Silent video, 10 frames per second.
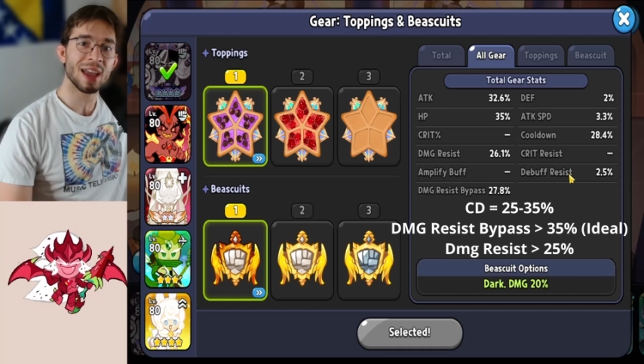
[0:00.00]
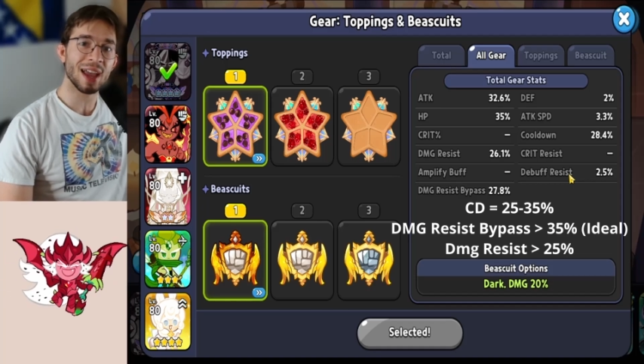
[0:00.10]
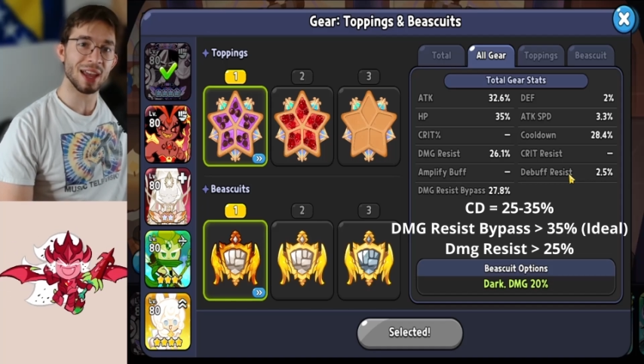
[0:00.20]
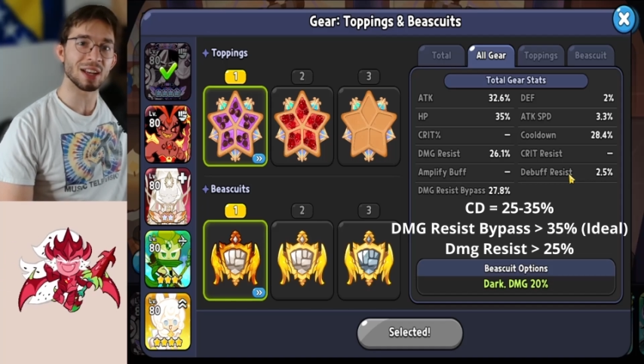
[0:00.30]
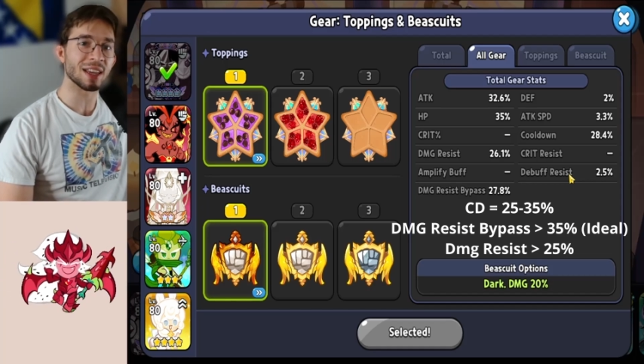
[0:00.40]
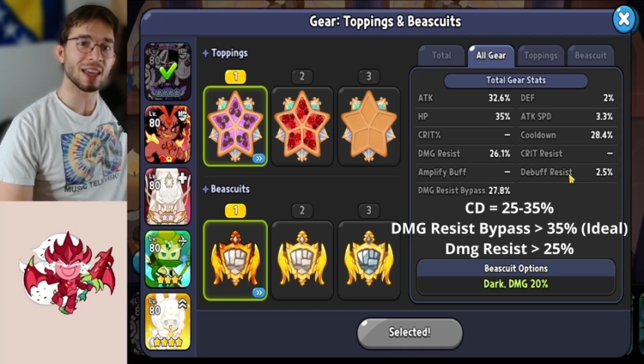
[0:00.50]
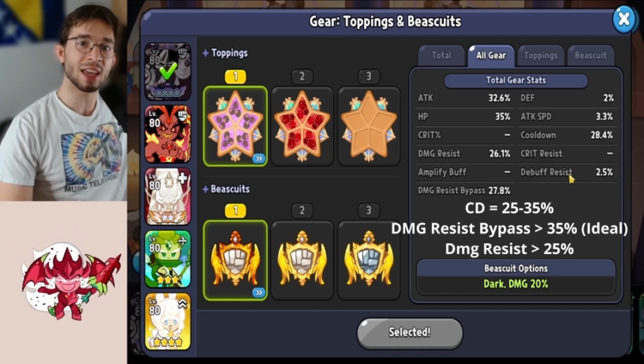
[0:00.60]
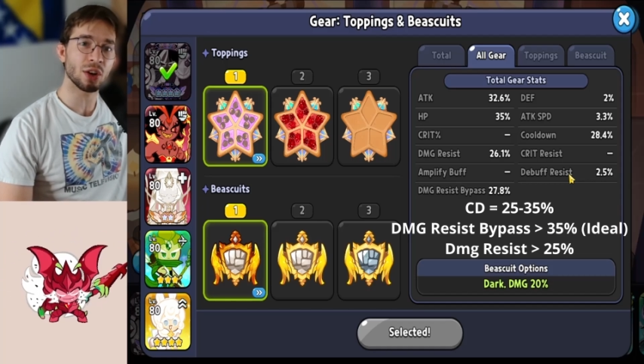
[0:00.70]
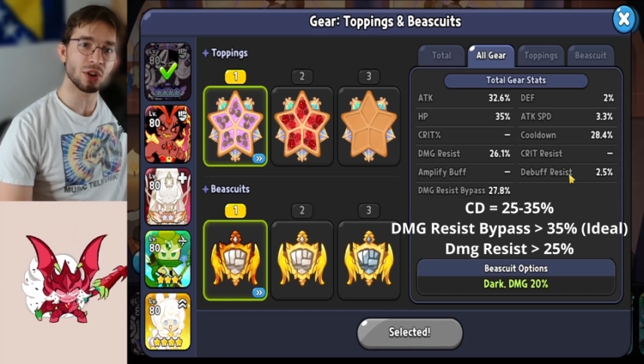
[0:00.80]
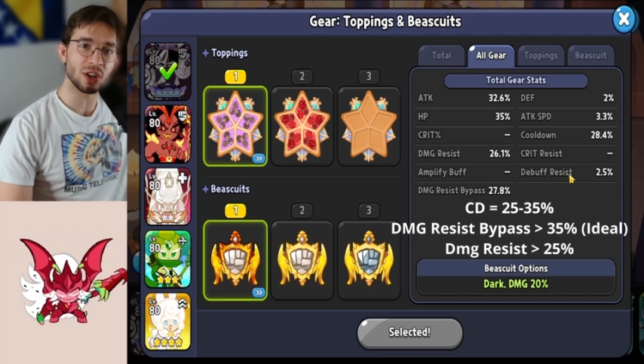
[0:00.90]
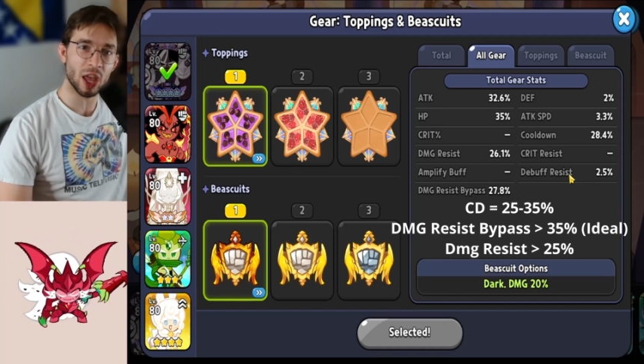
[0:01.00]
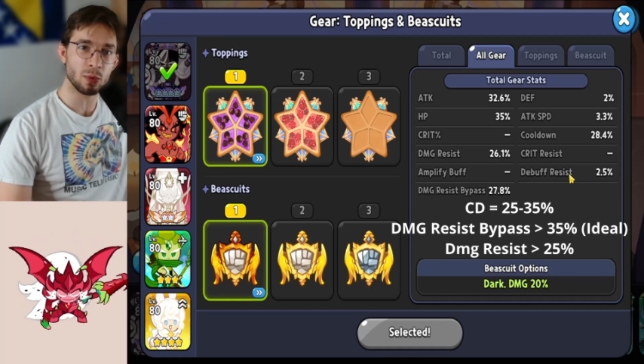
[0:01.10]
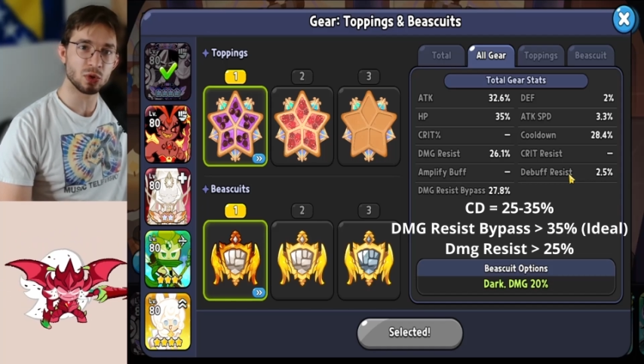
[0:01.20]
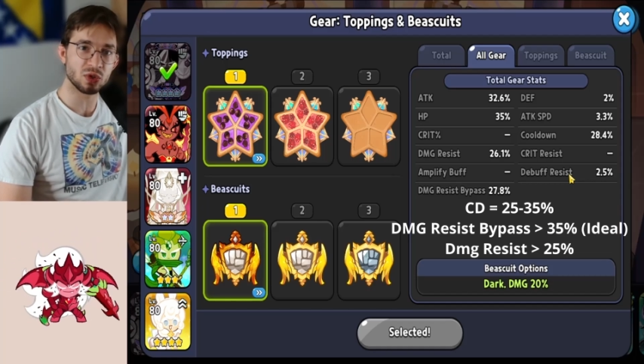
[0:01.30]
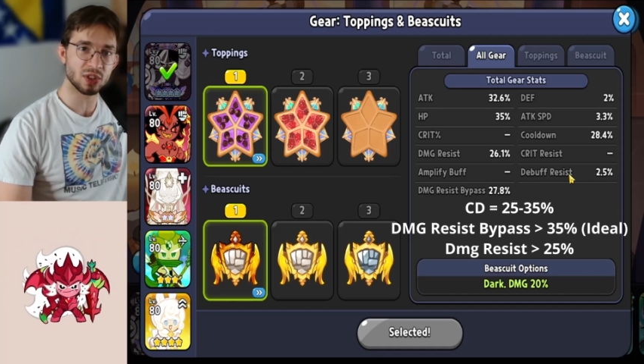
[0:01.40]
and get your
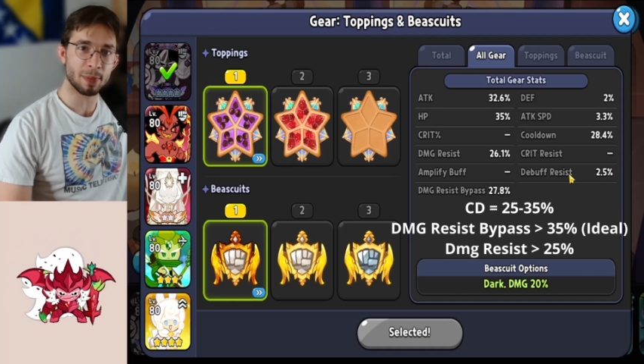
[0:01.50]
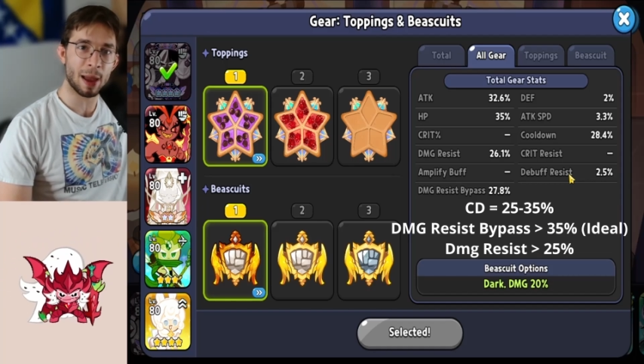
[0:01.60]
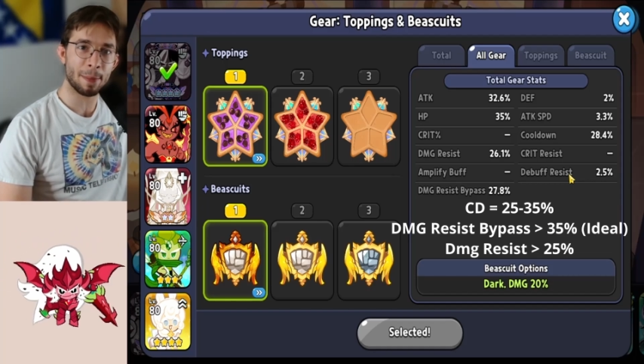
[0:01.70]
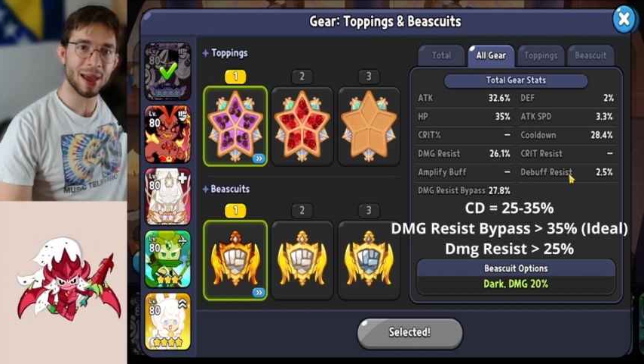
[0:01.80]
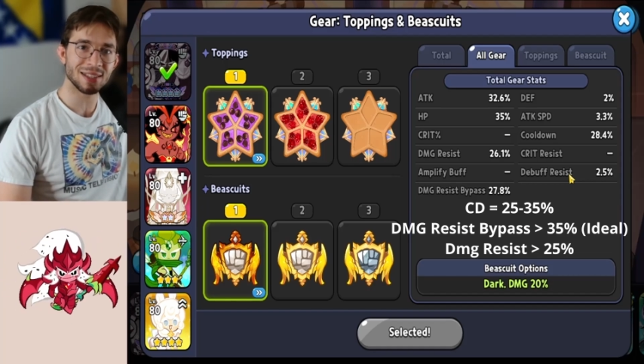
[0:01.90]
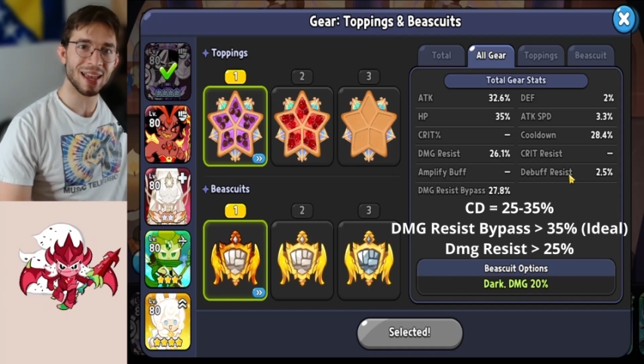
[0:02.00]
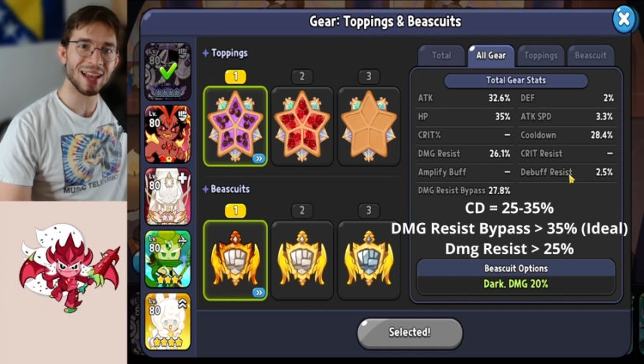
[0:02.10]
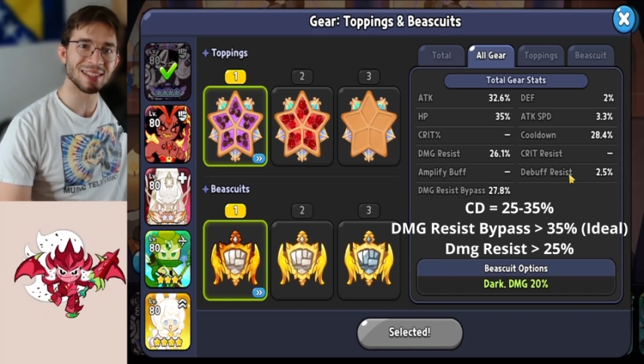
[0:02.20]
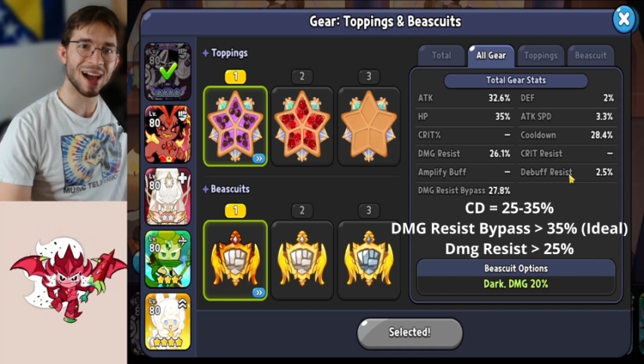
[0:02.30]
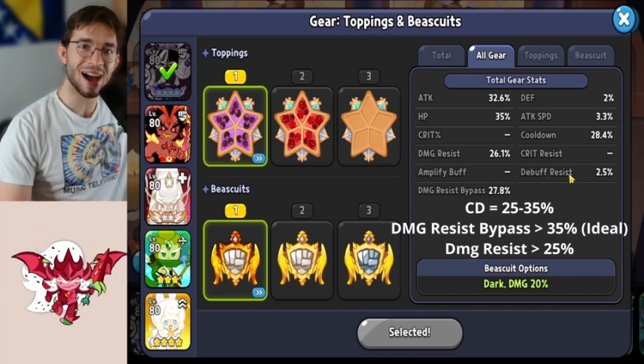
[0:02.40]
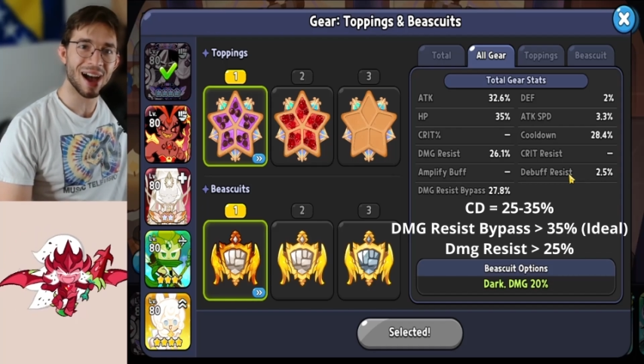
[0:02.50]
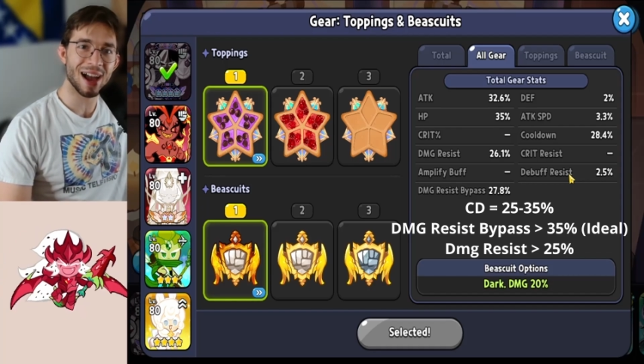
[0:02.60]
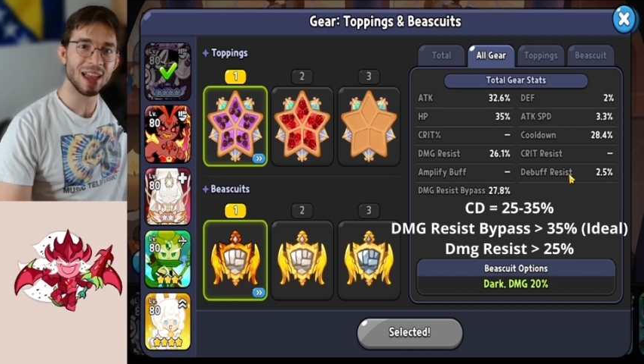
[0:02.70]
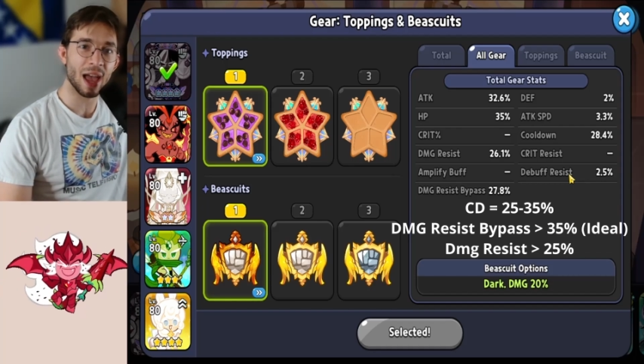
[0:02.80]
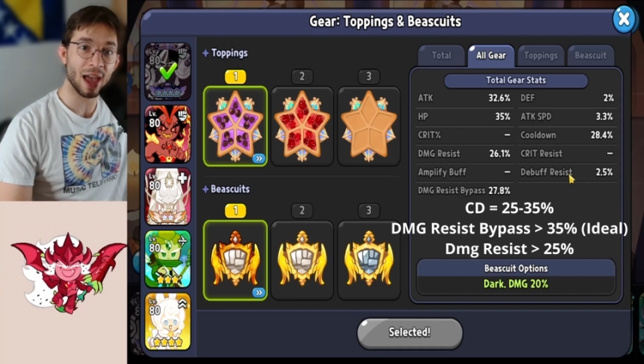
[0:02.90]
damage resist bypass as
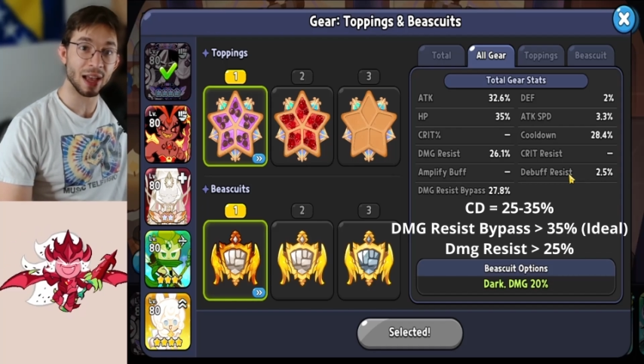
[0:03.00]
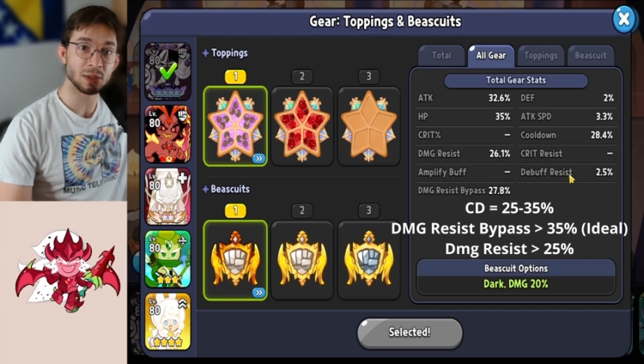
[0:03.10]
high as